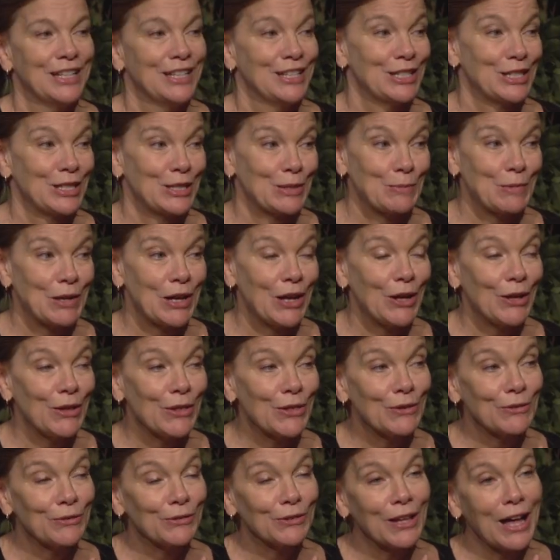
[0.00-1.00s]
Smell
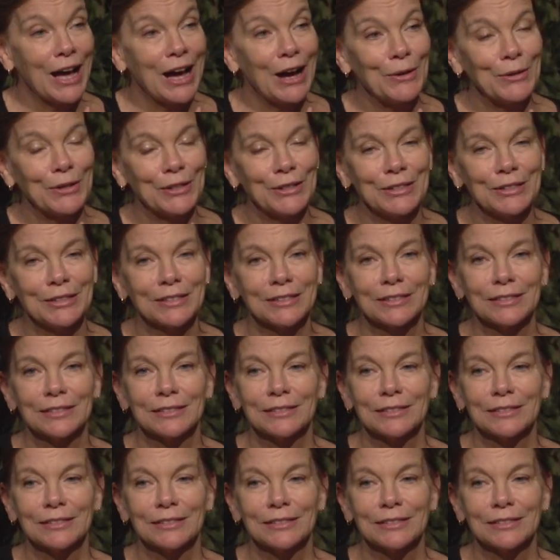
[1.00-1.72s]
the flower,